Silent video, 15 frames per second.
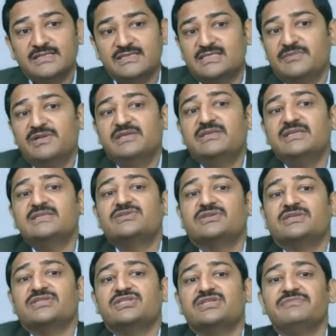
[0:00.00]
stability
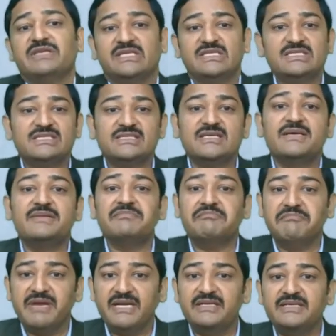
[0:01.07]
strategy means
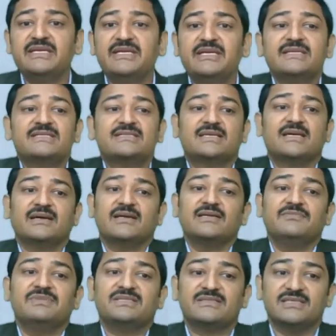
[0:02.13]
maintaining its
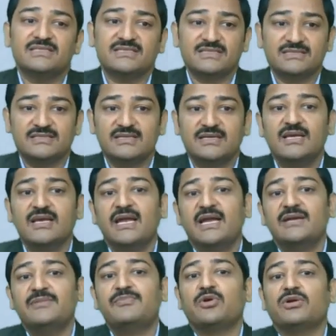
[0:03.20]
current business
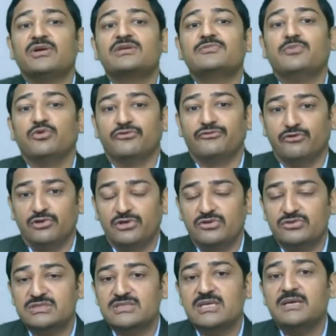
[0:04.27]
and product
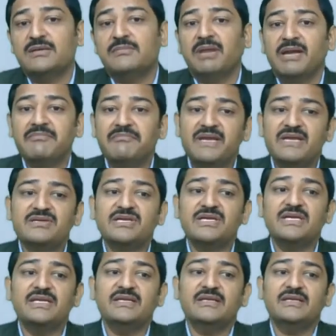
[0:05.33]
portfolios by
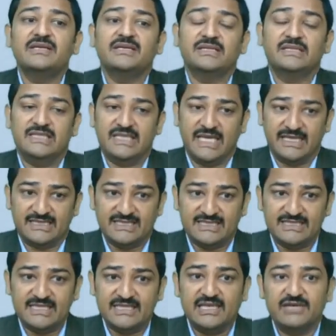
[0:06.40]
maintaining the
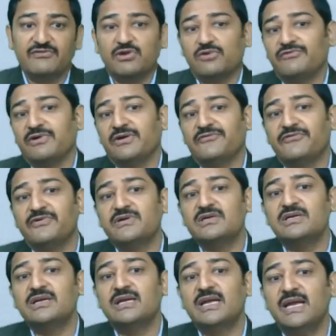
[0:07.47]
existing level of
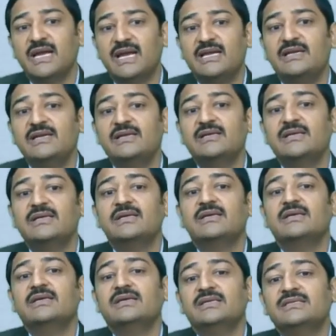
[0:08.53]
effort and
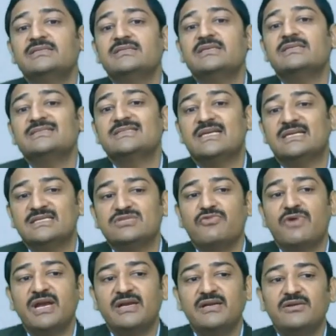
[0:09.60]
is
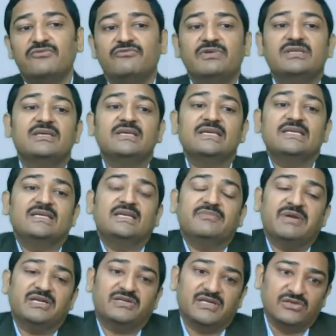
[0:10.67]
satisfied with
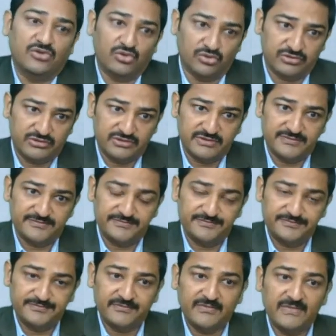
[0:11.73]
incremental growth.
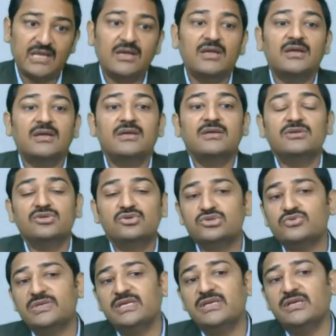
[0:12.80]

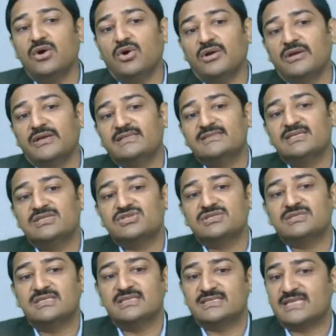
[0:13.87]
Usually,
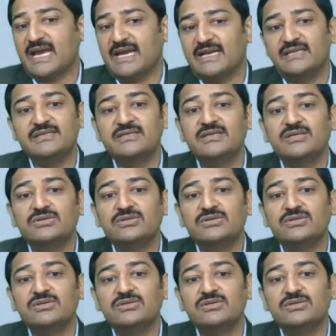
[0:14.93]
organizations decide